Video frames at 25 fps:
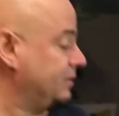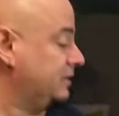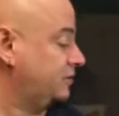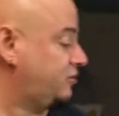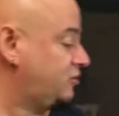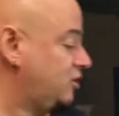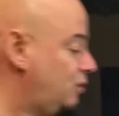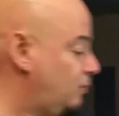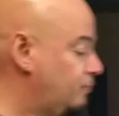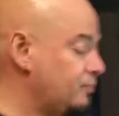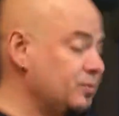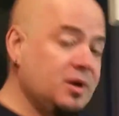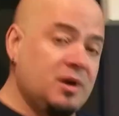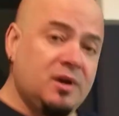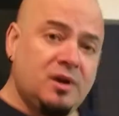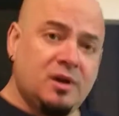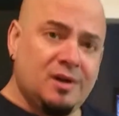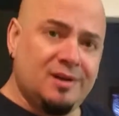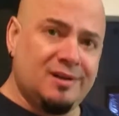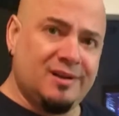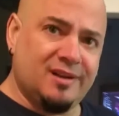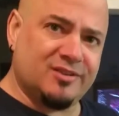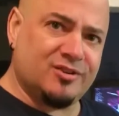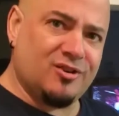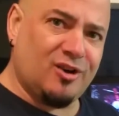So
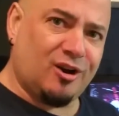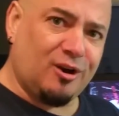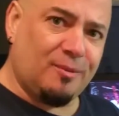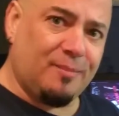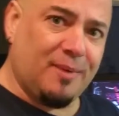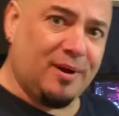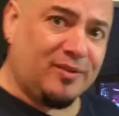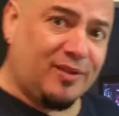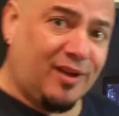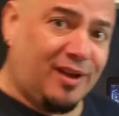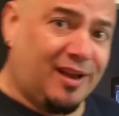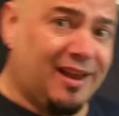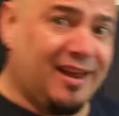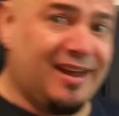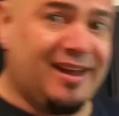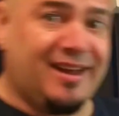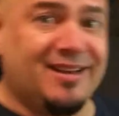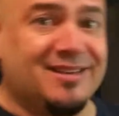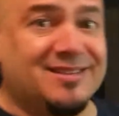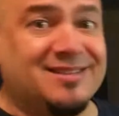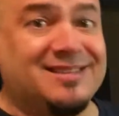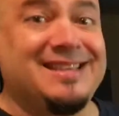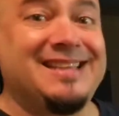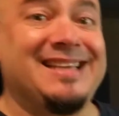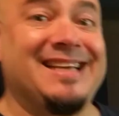let's talk about the
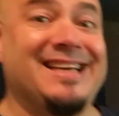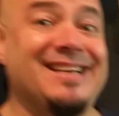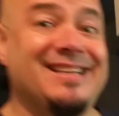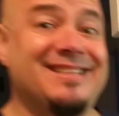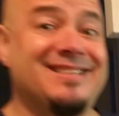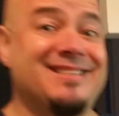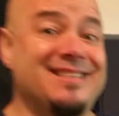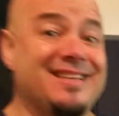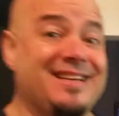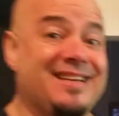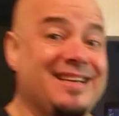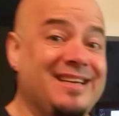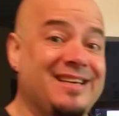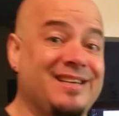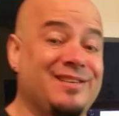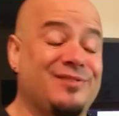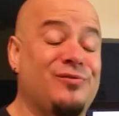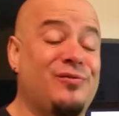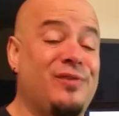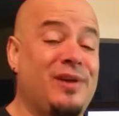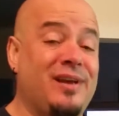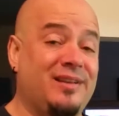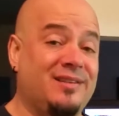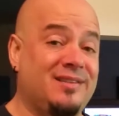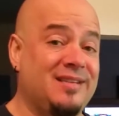glaze. This is
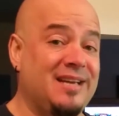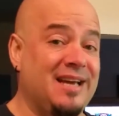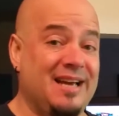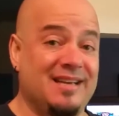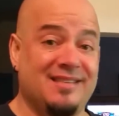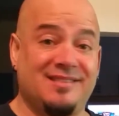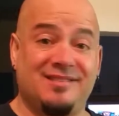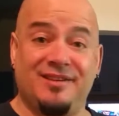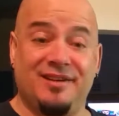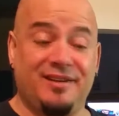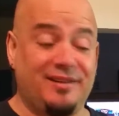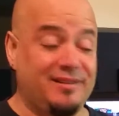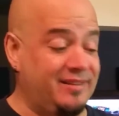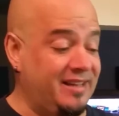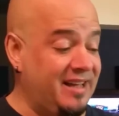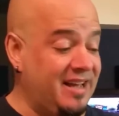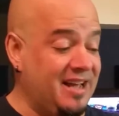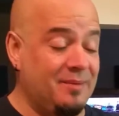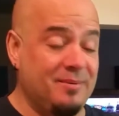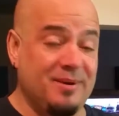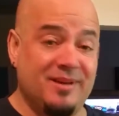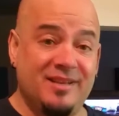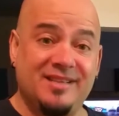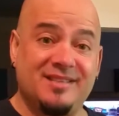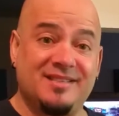fantastic.
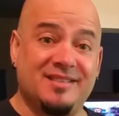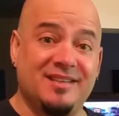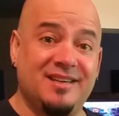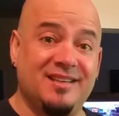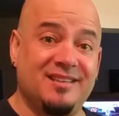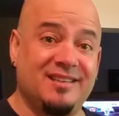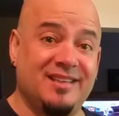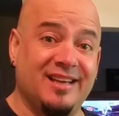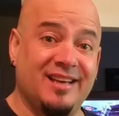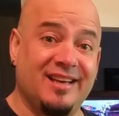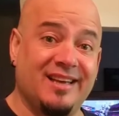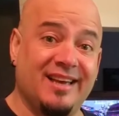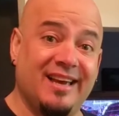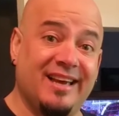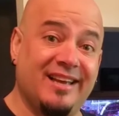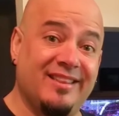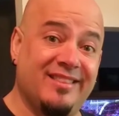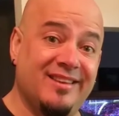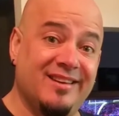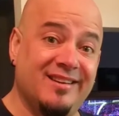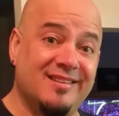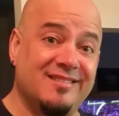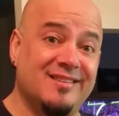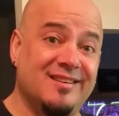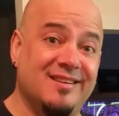Déjame decirte que
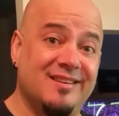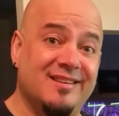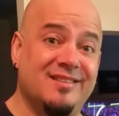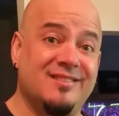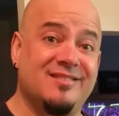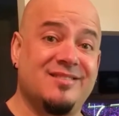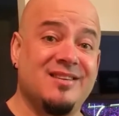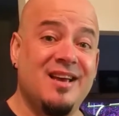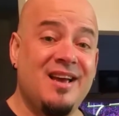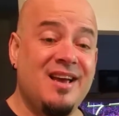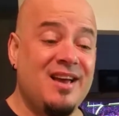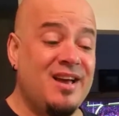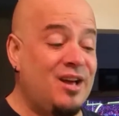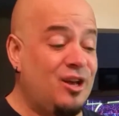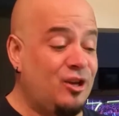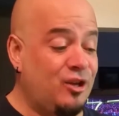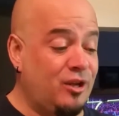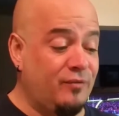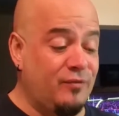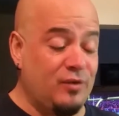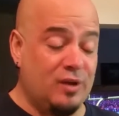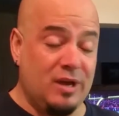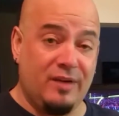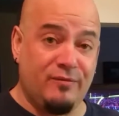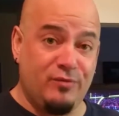this is,
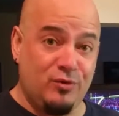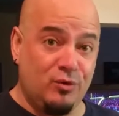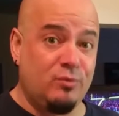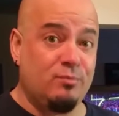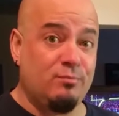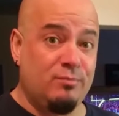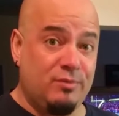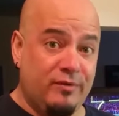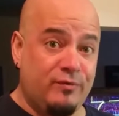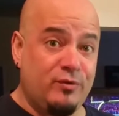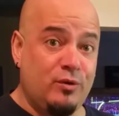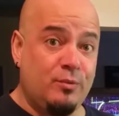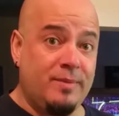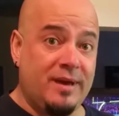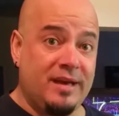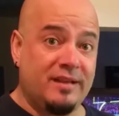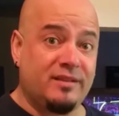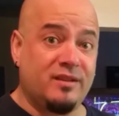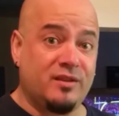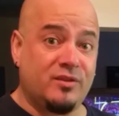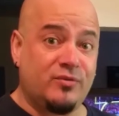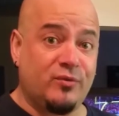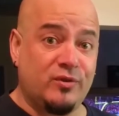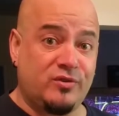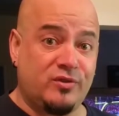if you
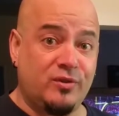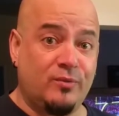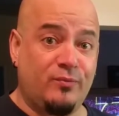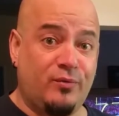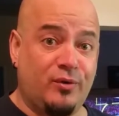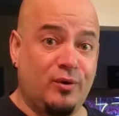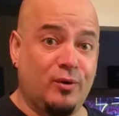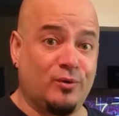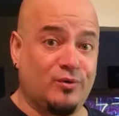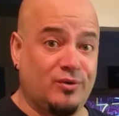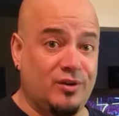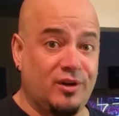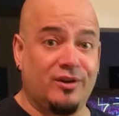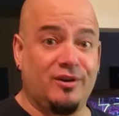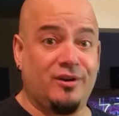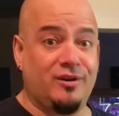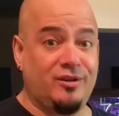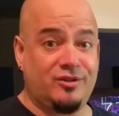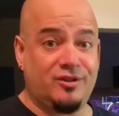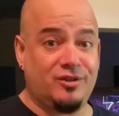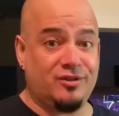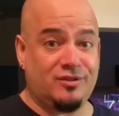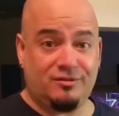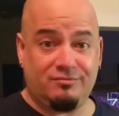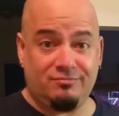make this for some folks, they're
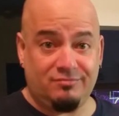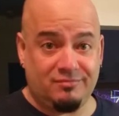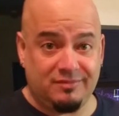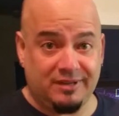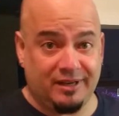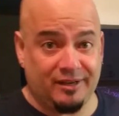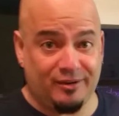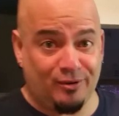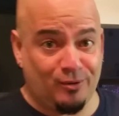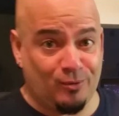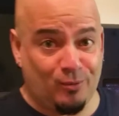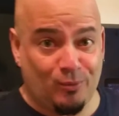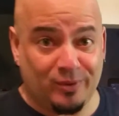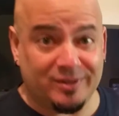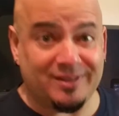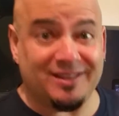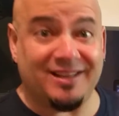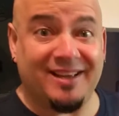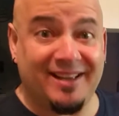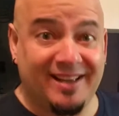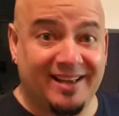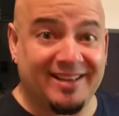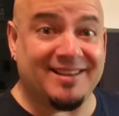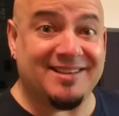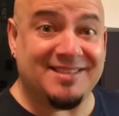going to just like go, what
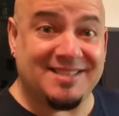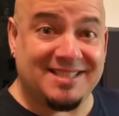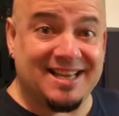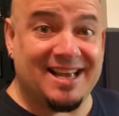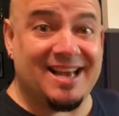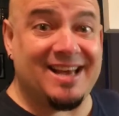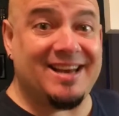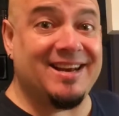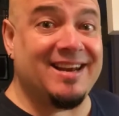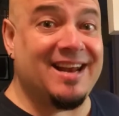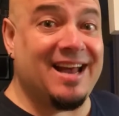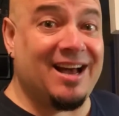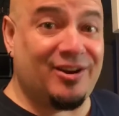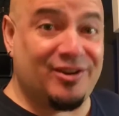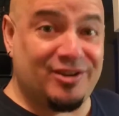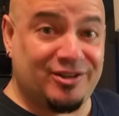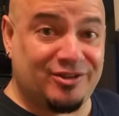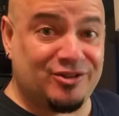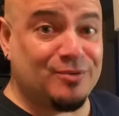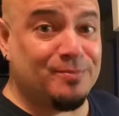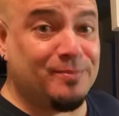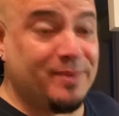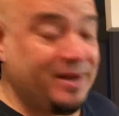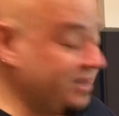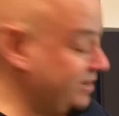the heck is that, and how
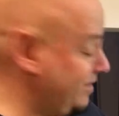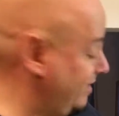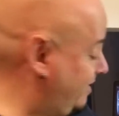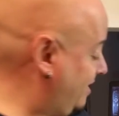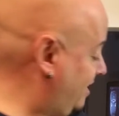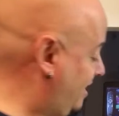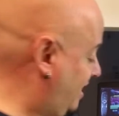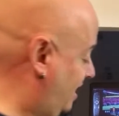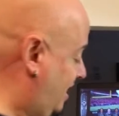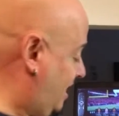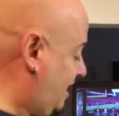did you make it?